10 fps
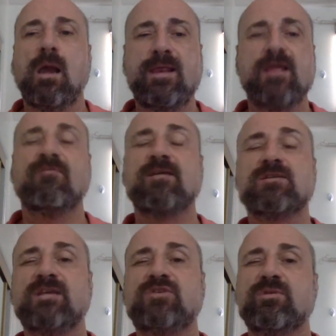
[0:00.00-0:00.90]
leading
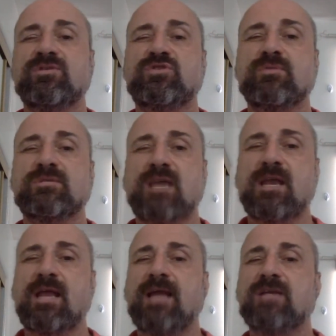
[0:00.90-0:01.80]
eventually to his
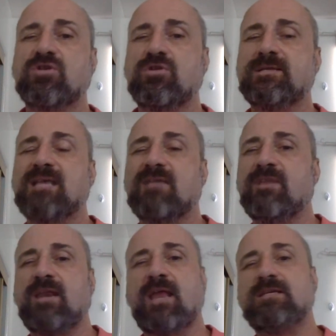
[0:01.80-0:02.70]
suicide at age
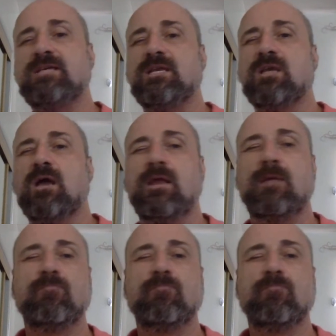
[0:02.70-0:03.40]
37 in 1890.